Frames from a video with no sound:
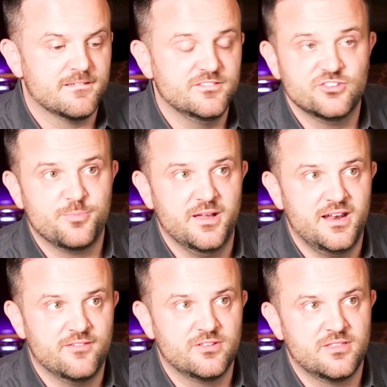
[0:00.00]
Despite
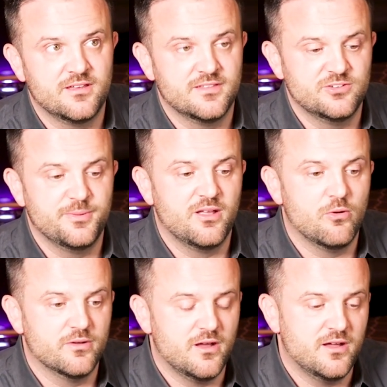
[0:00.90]
everything that's been
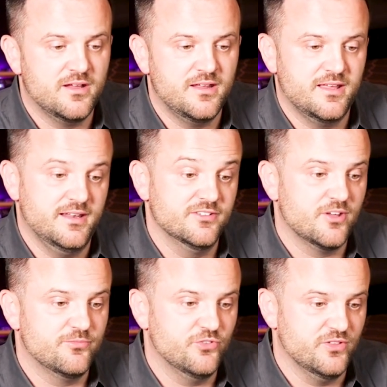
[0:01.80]
going on, it is
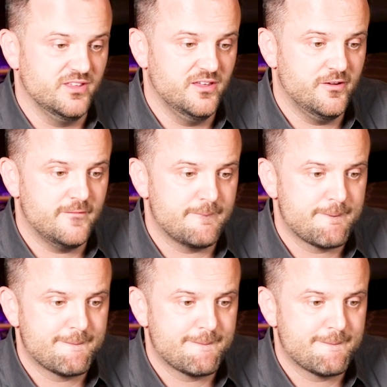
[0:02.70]
up for the year.